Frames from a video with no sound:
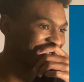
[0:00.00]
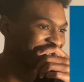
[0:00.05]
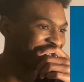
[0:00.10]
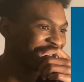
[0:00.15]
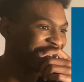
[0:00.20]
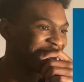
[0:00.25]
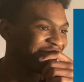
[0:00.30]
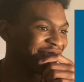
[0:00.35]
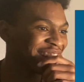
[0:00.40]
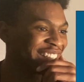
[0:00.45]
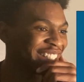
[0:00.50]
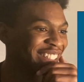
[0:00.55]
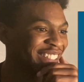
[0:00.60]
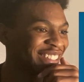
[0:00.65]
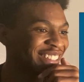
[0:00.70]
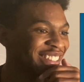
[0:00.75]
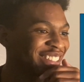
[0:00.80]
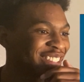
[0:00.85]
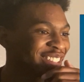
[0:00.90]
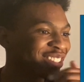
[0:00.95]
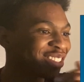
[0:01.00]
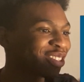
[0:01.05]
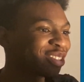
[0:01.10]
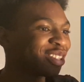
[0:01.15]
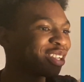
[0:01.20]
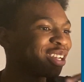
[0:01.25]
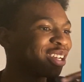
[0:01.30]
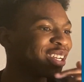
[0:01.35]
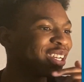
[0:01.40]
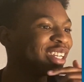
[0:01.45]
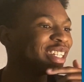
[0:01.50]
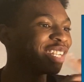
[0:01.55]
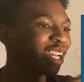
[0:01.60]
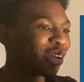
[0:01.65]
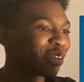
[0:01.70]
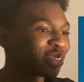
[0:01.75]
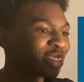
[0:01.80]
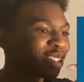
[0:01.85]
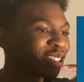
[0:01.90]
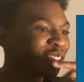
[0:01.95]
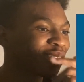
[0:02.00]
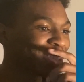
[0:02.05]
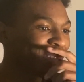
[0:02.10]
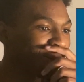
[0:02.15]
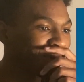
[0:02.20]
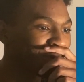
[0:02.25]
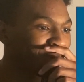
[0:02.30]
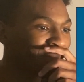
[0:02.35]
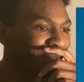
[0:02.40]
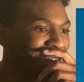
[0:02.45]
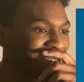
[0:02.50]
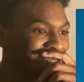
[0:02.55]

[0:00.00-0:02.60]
Kai. So that was his double